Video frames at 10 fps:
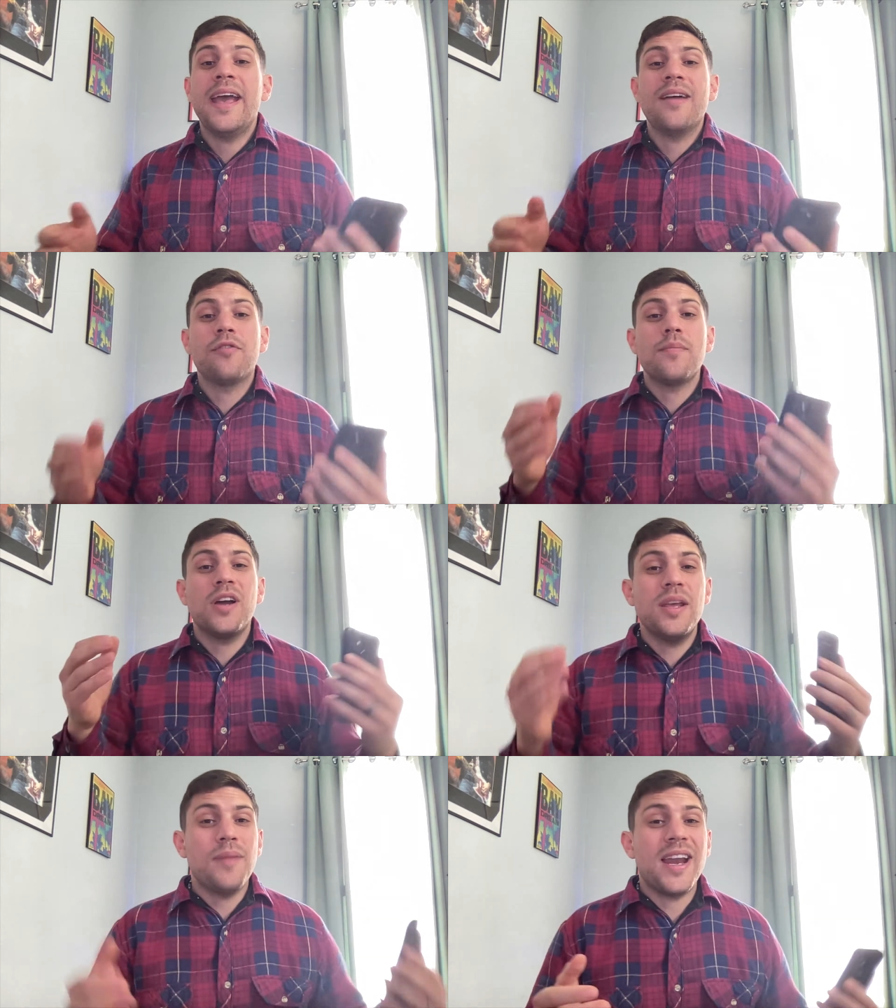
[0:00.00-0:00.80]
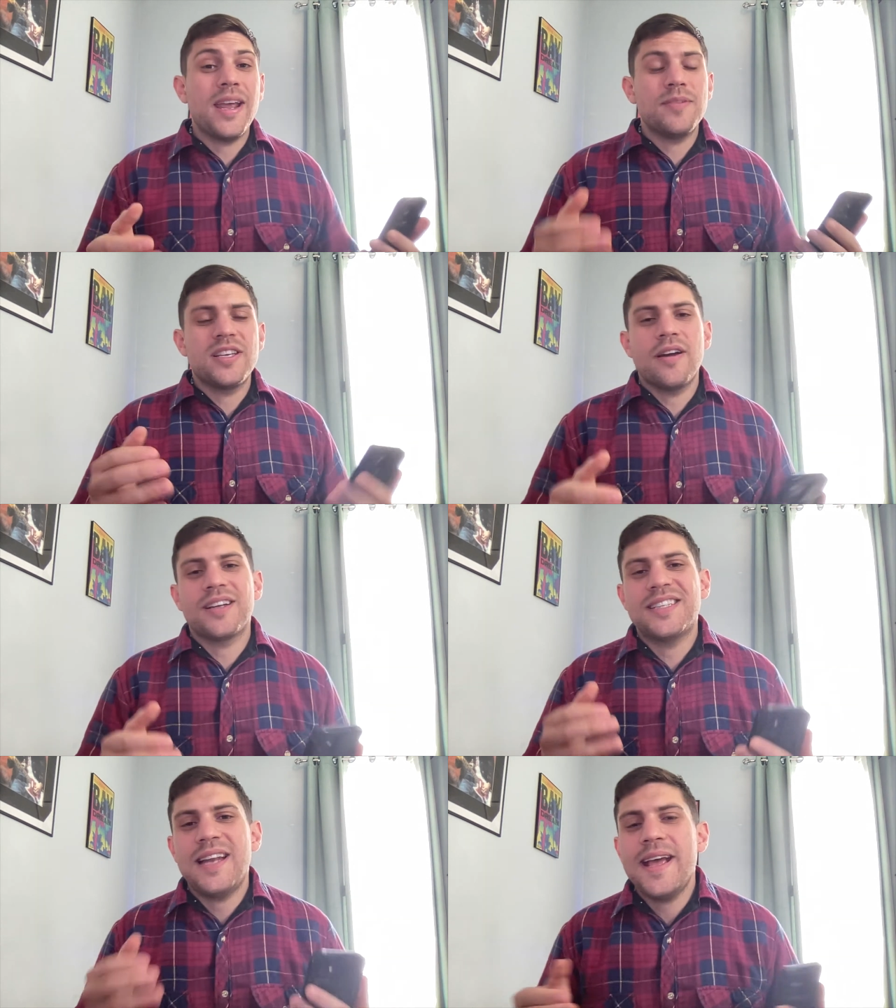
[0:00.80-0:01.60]
Hey everybody, my name is Eric.
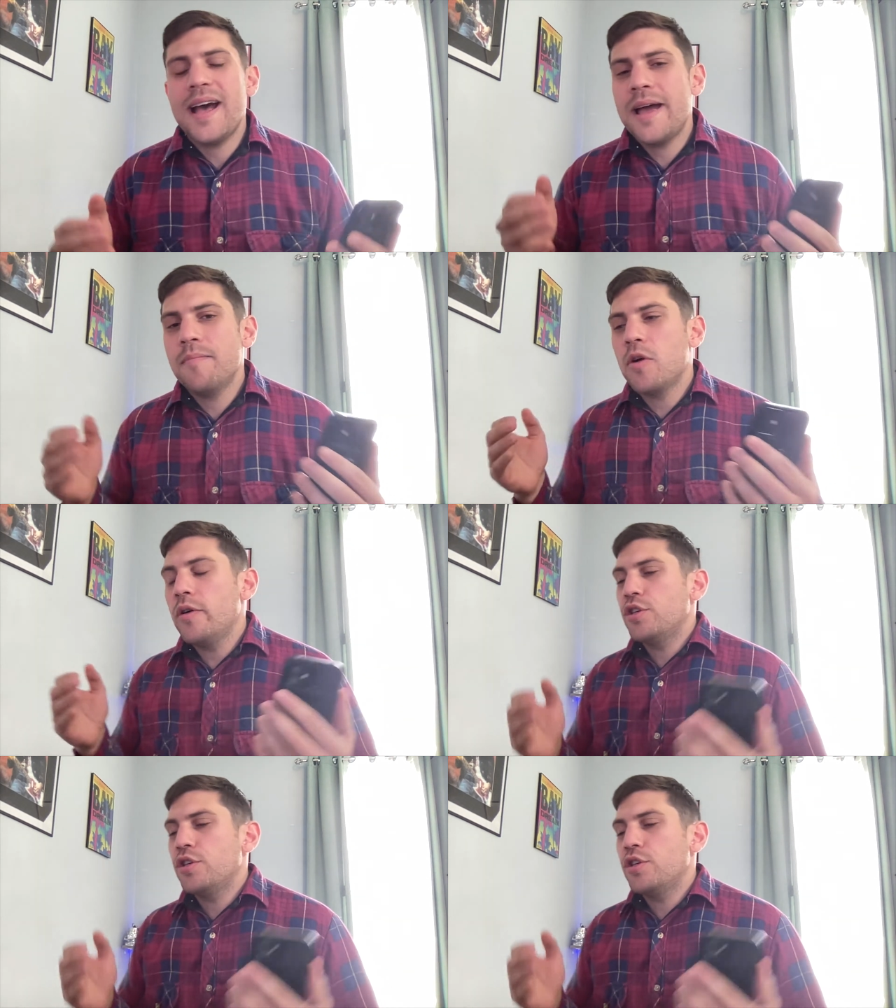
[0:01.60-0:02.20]
Today I am going